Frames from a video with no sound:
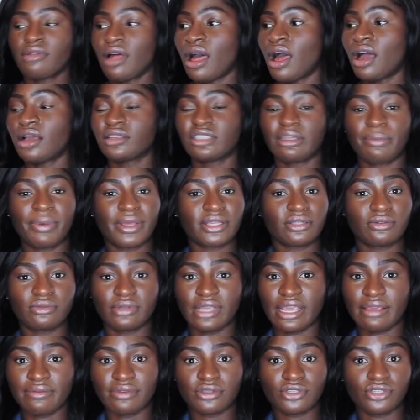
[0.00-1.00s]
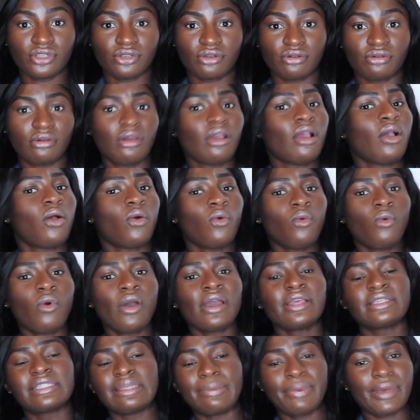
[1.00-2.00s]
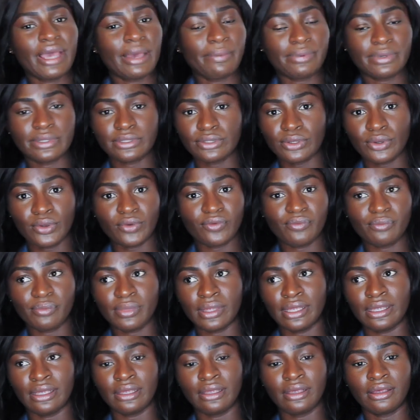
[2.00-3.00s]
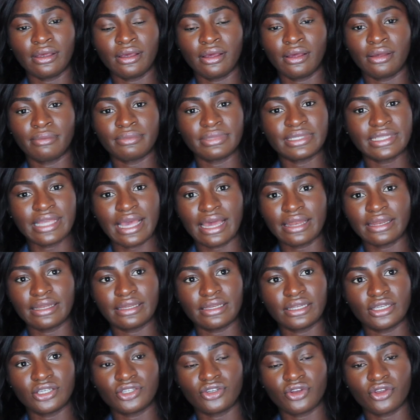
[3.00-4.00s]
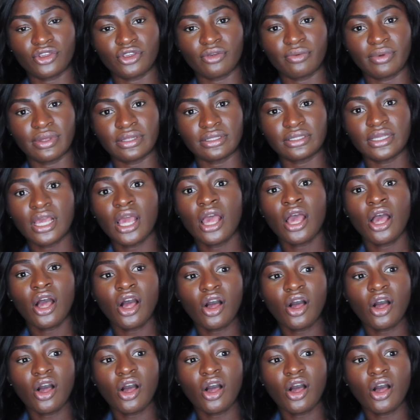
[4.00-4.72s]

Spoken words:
ask the person who gave it to you, what is the purpose of me scanning these documents?